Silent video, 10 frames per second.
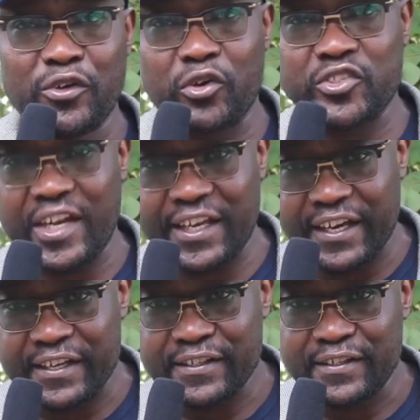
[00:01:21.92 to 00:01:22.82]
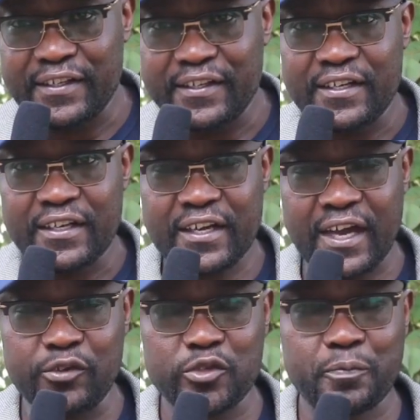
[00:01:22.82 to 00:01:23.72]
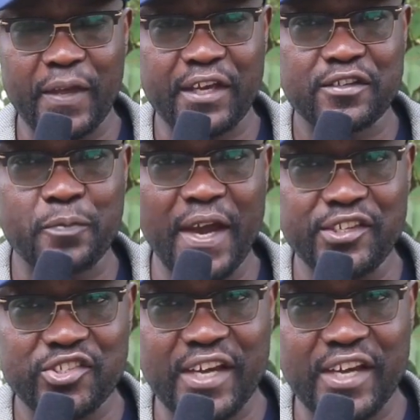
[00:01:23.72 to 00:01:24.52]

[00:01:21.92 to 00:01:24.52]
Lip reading: Costa Rica? Can you speak Spanish?